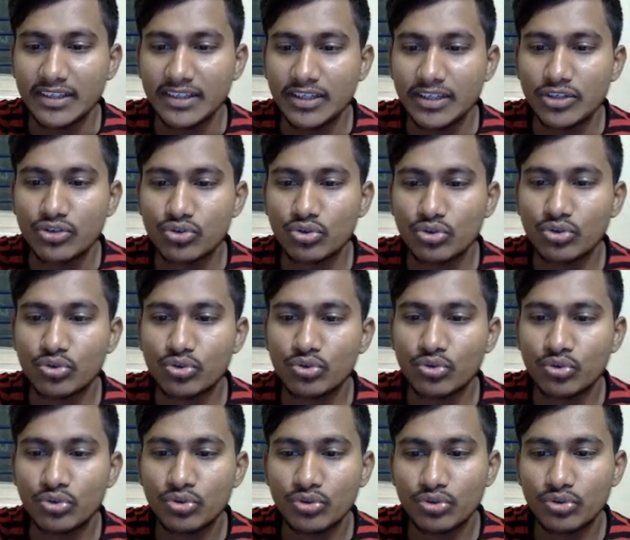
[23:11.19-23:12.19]
So
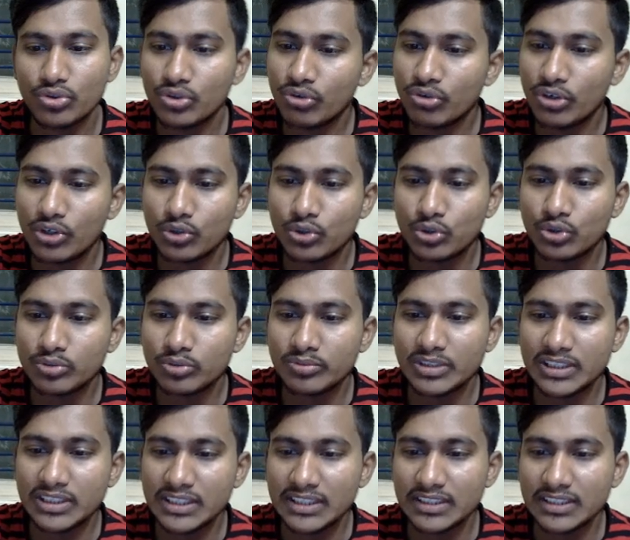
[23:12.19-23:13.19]
you will do
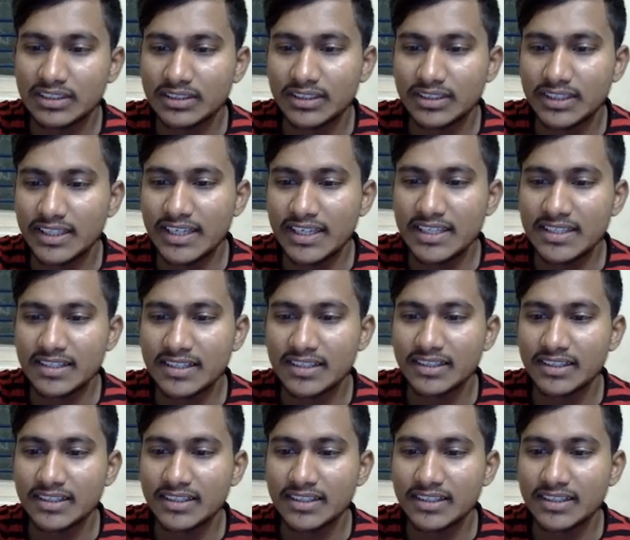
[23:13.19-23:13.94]
homework. Yes,